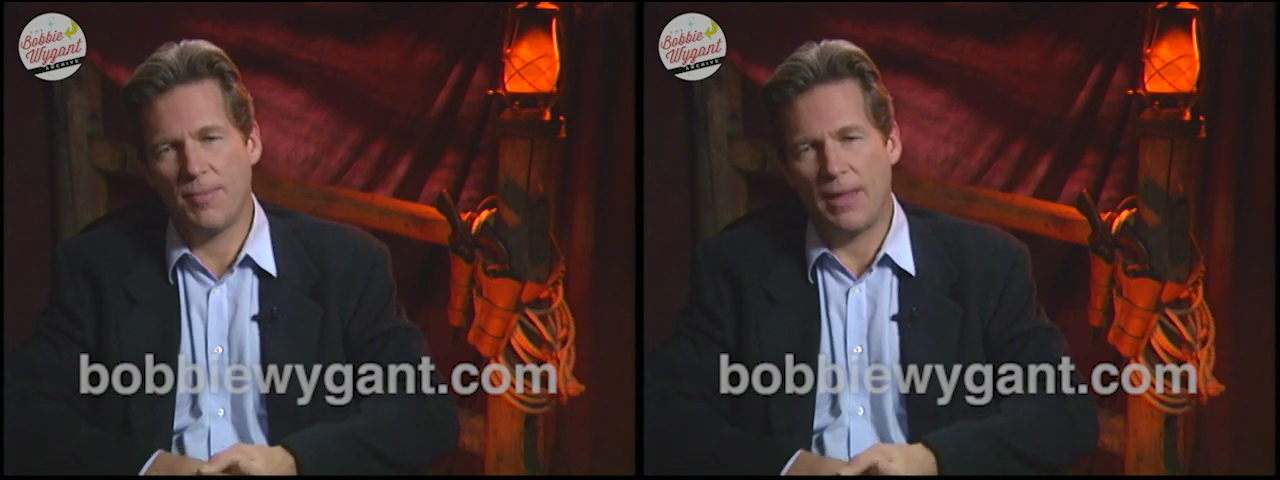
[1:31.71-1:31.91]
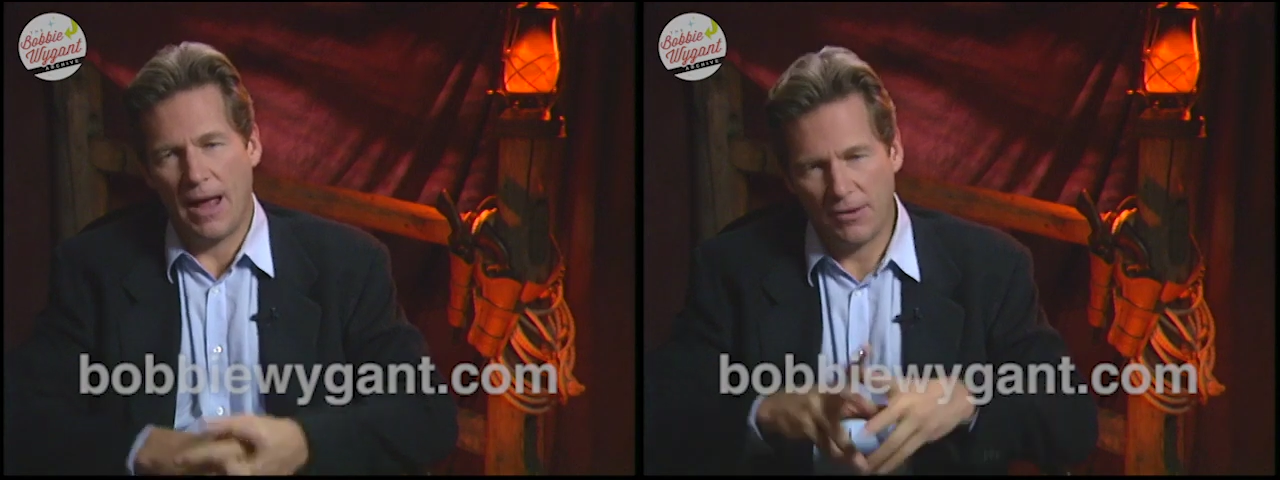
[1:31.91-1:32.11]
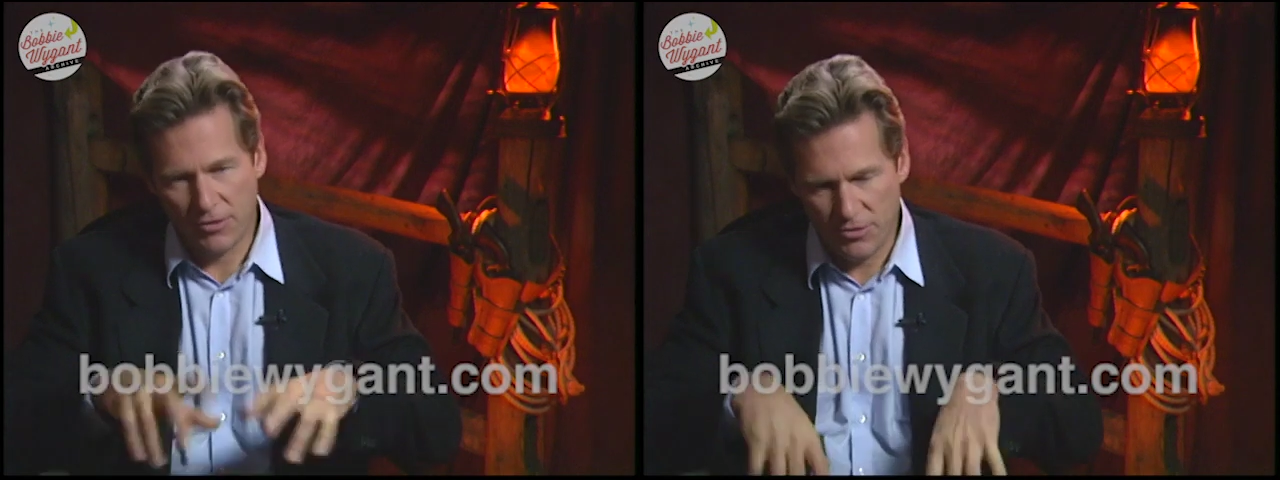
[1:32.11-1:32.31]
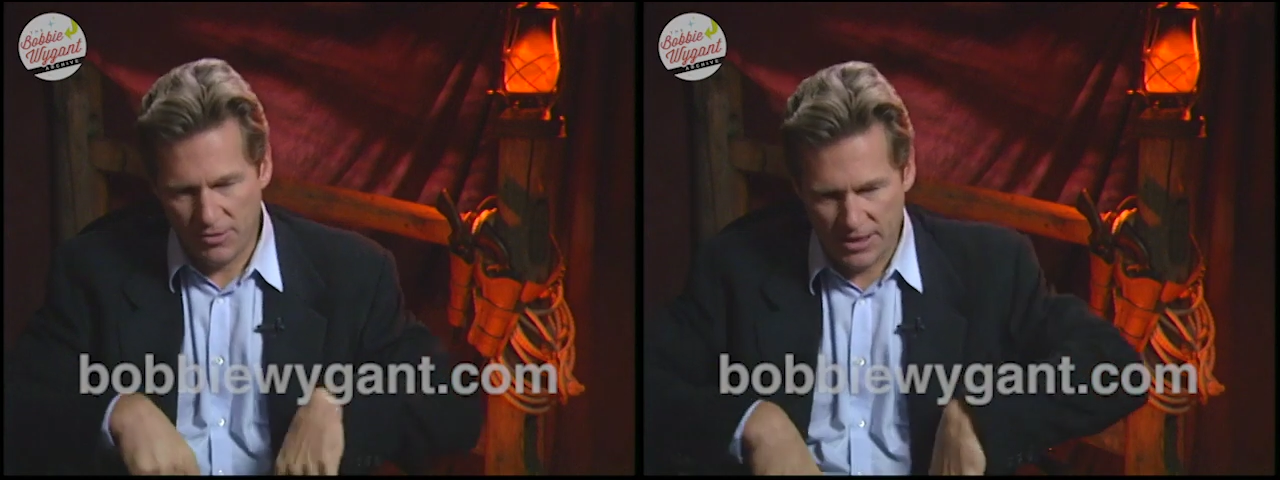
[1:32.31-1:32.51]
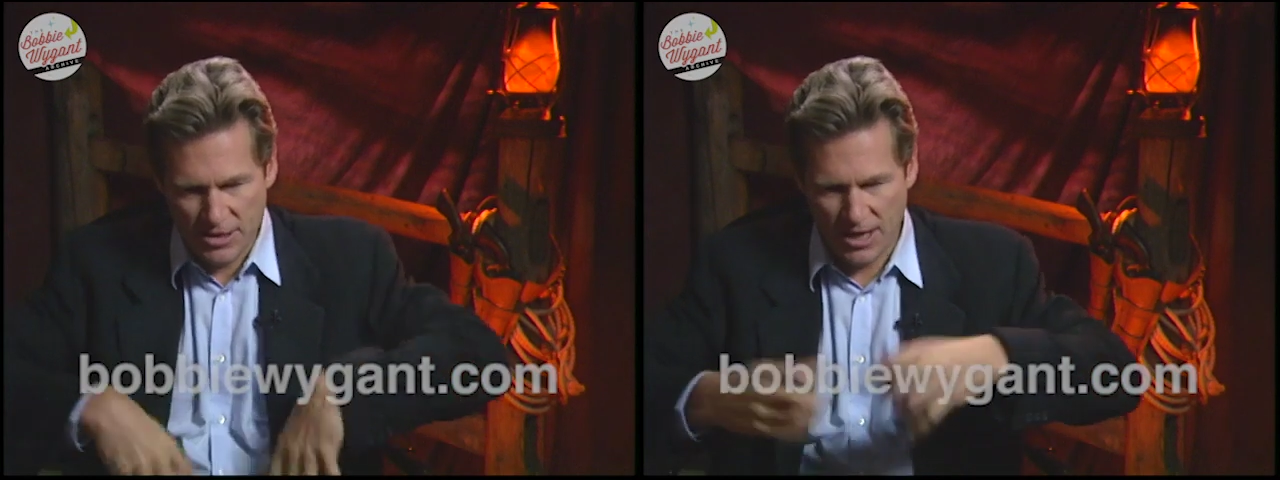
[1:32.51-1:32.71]
how to do
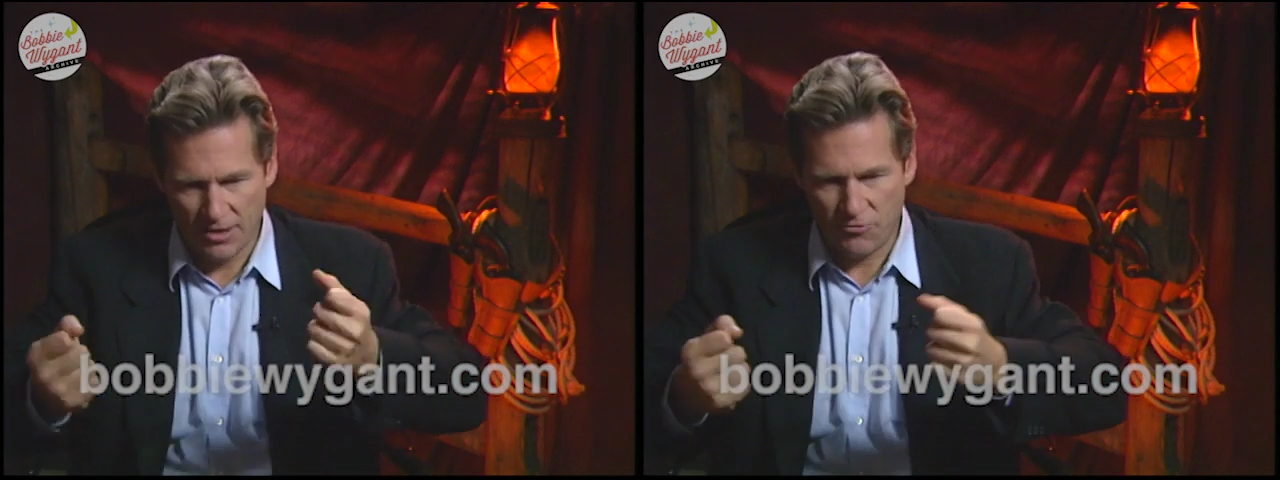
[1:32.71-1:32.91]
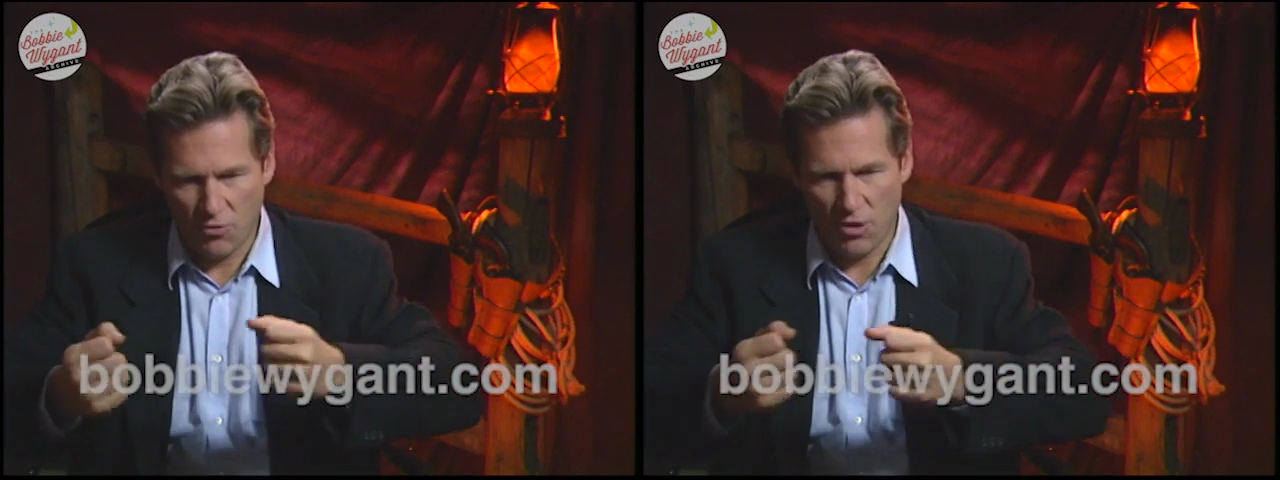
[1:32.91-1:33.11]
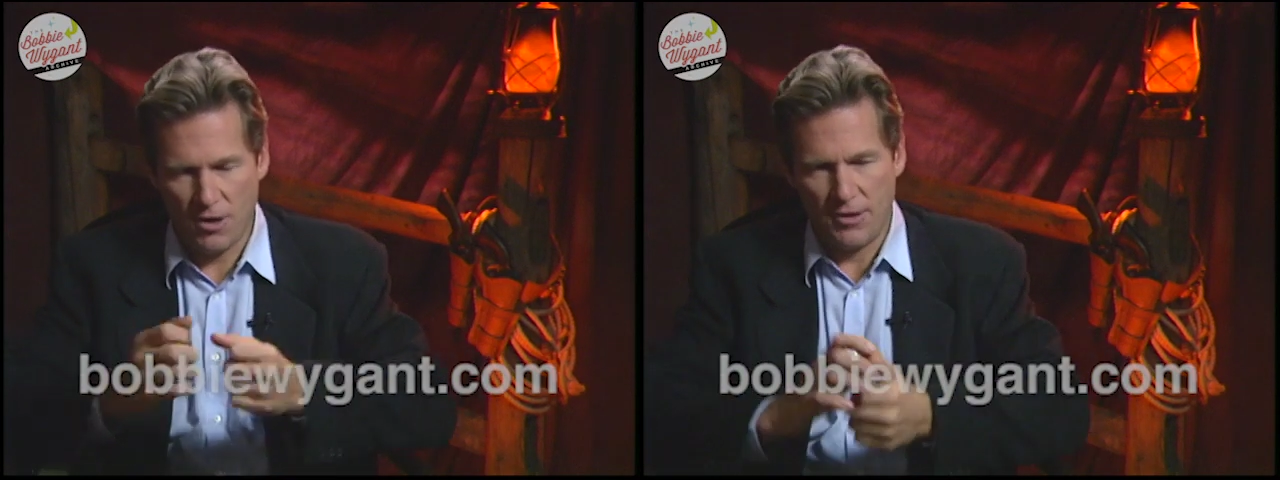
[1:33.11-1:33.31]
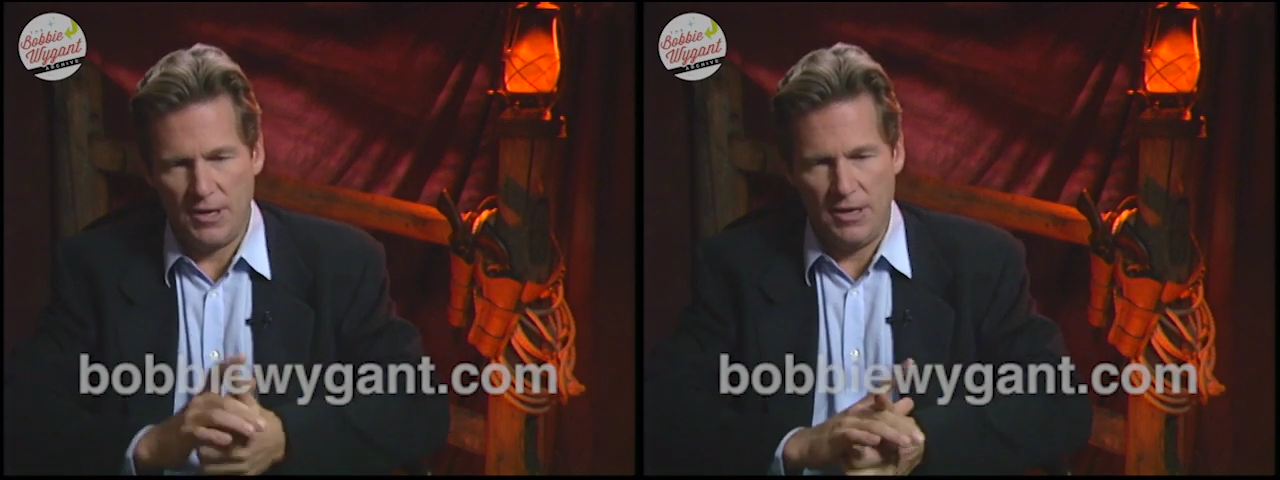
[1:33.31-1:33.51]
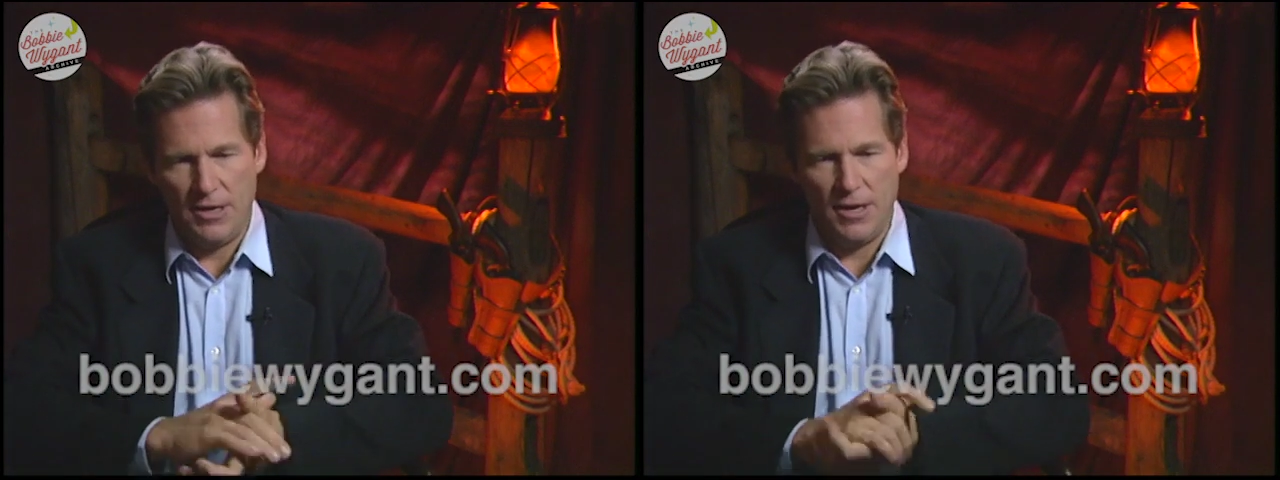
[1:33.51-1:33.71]
this kind of draw that
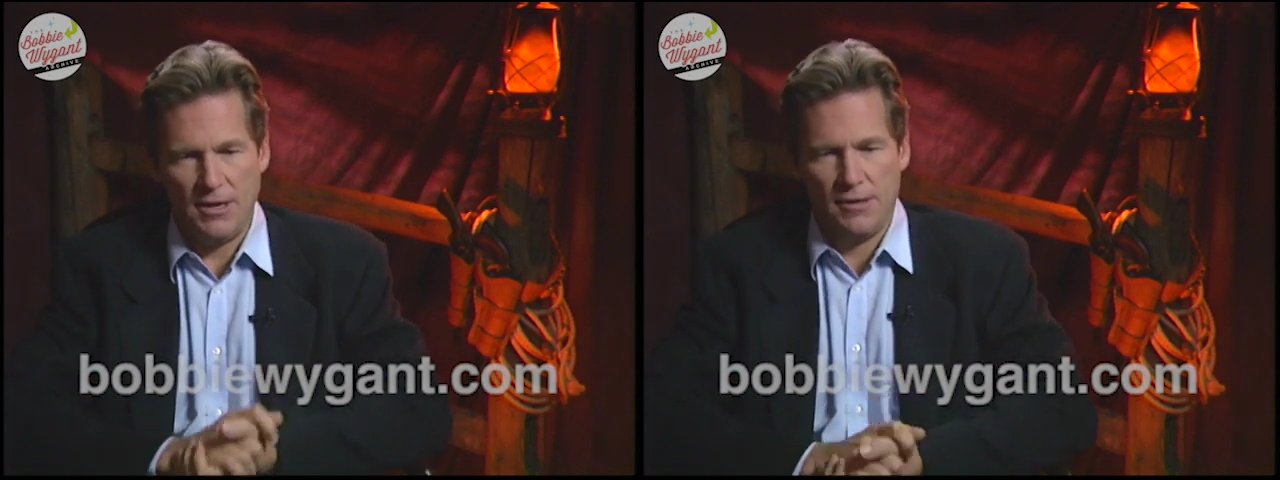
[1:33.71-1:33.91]
he did.